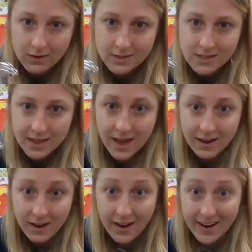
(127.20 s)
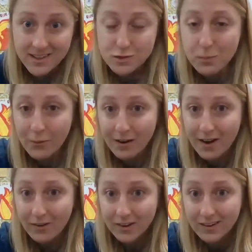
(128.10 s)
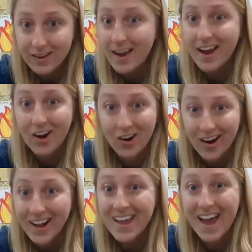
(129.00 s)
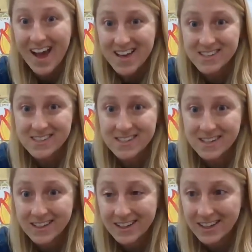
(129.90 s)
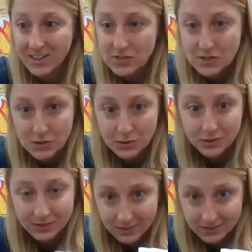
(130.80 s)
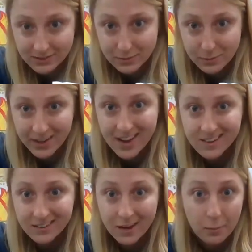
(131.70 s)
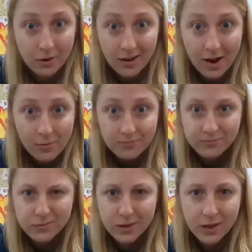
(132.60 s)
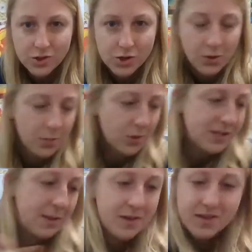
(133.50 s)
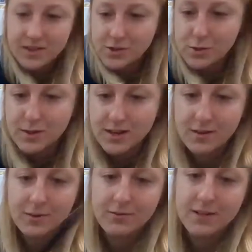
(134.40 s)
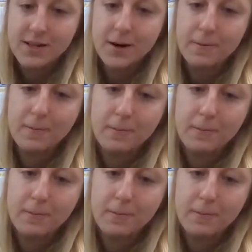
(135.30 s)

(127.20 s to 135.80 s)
See that? I just poured out air, gas, into my candle and put it out. I'll show you one more time. I think there should be enough left in there.